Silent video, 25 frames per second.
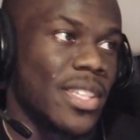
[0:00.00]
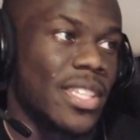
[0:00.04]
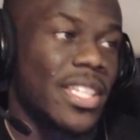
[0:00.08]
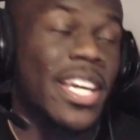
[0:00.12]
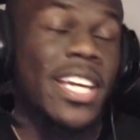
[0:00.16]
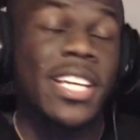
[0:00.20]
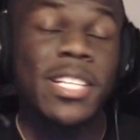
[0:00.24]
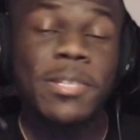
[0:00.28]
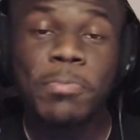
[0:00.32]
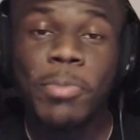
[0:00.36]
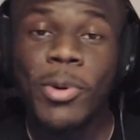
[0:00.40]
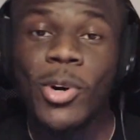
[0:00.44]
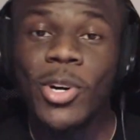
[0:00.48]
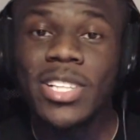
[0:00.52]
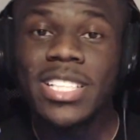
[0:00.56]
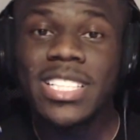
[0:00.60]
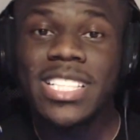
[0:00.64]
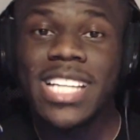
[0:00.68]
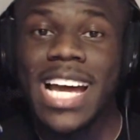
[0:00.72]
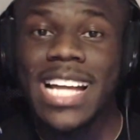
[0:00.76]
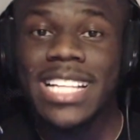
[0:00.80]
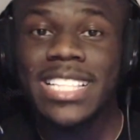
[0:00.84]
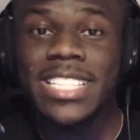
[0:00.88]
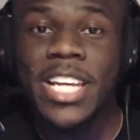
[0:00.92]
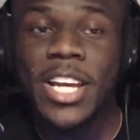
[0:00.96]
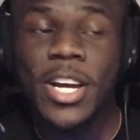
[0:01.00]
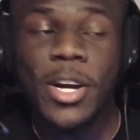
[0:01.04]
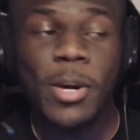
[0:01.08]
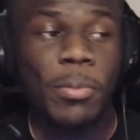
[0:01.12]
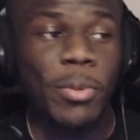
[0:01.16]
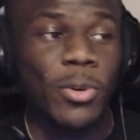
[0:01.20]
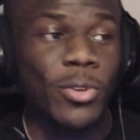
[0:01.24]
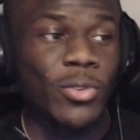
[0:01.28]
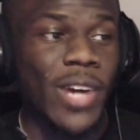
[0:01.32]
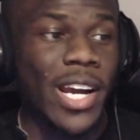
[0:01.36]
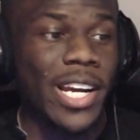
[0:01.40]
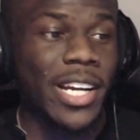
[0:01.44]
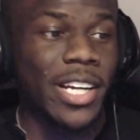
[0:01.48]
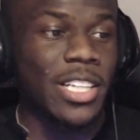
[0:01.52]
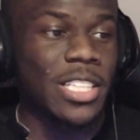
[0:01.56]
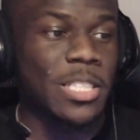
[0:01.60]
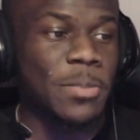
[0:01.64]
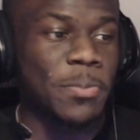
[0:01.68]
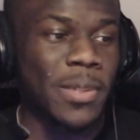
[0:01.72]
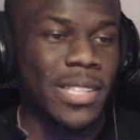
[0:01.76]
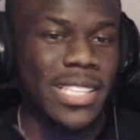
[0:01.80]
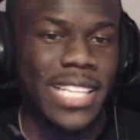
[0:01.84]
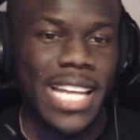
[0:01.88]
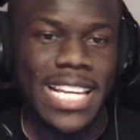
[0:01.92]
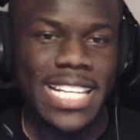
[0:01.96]
These boys got terrible records,
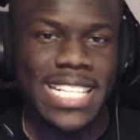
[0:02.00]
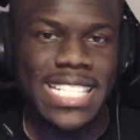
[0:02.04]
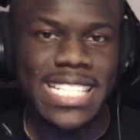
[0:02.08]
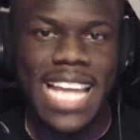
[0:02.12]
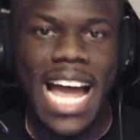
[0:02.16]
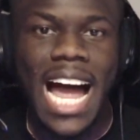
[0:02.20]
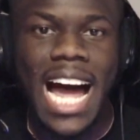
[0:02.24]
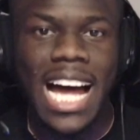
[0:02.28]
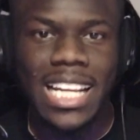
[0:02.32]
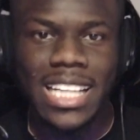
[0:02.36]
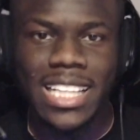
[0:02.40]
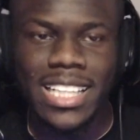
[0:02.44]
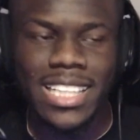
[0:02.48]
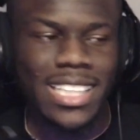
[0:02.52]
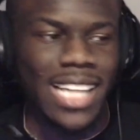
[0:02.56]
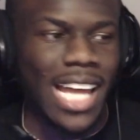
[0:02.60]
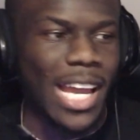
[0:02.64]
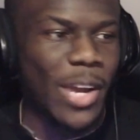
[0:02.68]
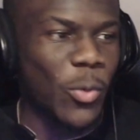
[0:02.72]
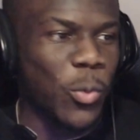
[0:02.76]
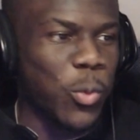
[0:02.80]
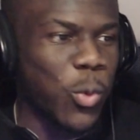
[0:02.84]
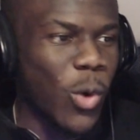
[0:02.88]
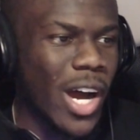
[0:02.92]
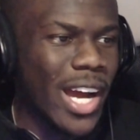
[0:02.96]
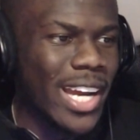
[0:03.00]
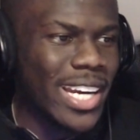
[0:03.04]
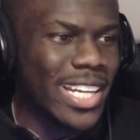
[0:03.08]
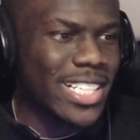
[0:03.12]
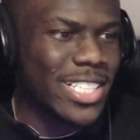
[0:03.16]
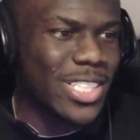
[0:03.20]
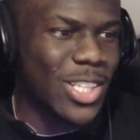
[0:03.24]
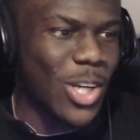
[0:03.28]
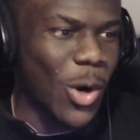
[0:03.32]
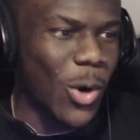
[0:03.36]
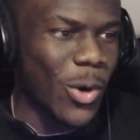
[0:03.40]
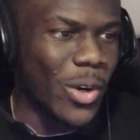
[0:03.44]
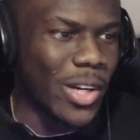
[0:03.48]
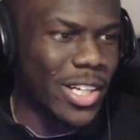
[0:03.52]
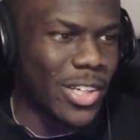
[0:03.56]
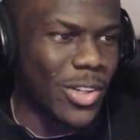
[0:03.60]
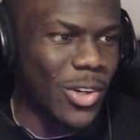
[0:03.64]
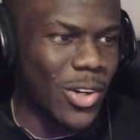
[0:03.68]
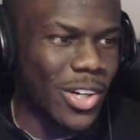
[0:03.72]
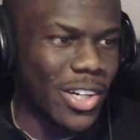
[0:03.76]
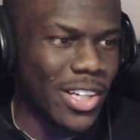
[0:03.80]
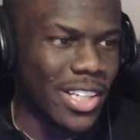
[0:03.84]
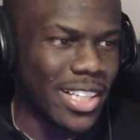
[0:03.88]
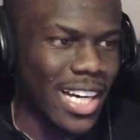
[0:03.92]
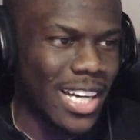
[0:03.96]
but they solid. Like, what is going
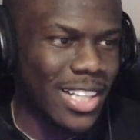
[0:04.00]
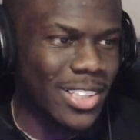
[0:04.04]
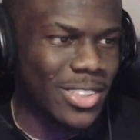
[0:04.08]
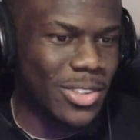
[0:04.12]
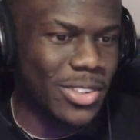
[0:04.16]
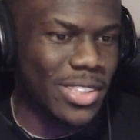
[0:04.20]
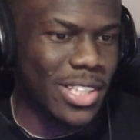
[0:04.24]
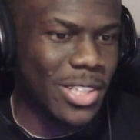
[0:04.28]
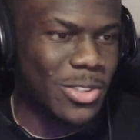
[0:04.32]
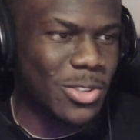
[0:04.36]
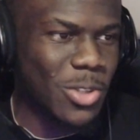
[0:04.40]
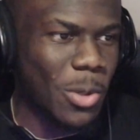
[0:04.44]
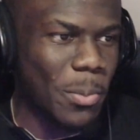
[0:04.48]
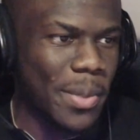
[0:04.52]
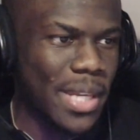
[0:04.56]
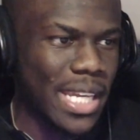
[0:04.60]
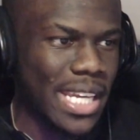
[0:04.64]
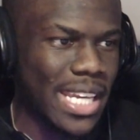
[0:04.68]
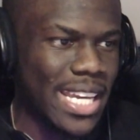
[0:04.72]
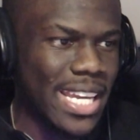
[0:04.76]
on? I thought this was going to be